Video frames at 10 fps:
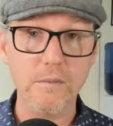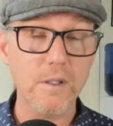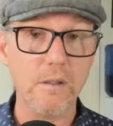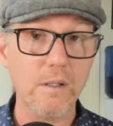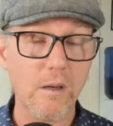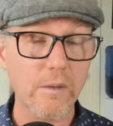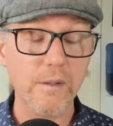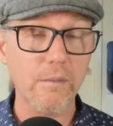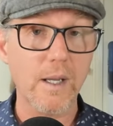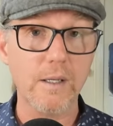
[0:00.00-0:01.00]
you know, going
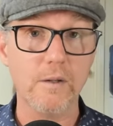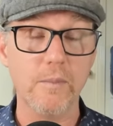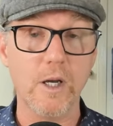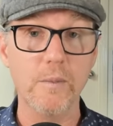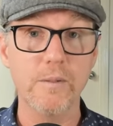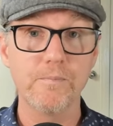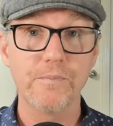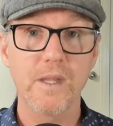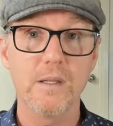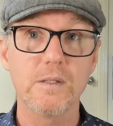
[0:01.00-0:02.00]
around at the moment,
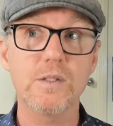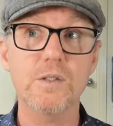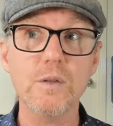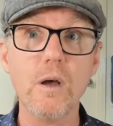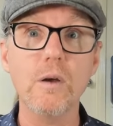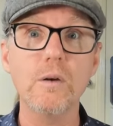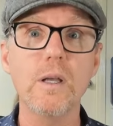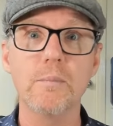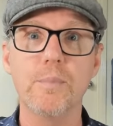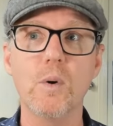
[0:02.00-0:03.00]
so
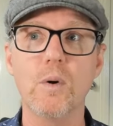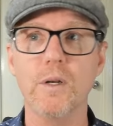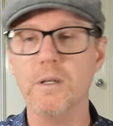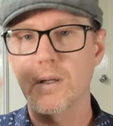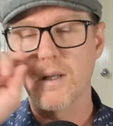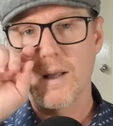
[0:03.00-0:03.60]
important.